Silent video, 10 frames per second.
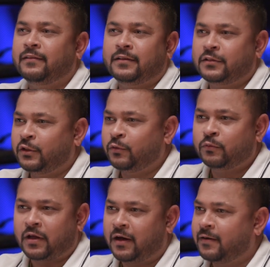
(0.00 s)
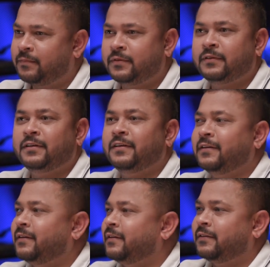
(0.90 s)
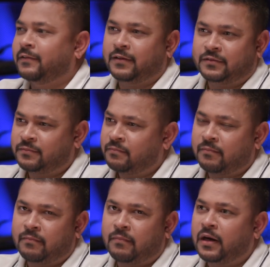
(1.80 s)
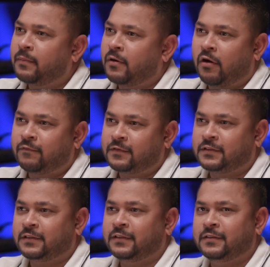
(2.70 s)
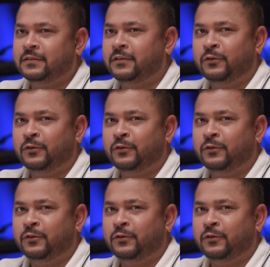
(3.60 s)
And there's a youth hub. There's multiple offices.